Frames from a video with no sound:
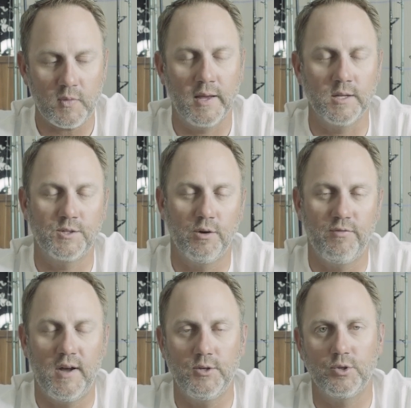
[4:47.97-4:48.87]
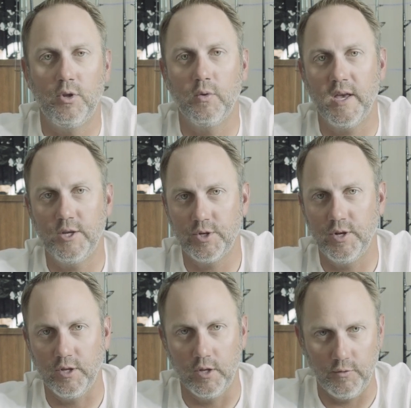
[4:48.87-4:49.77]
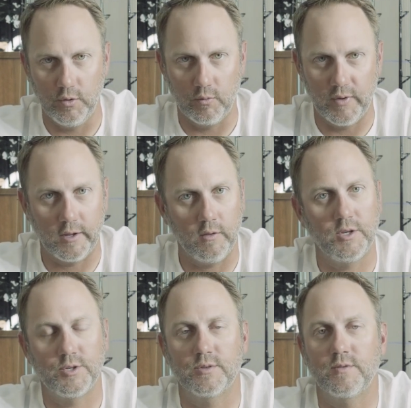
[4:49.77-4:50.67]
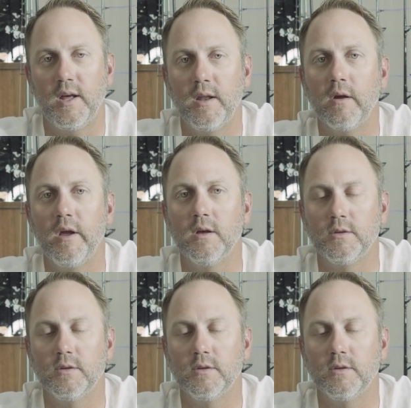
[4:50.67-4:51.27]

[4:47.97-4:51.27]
It can still find your location and give you the regulations for that area.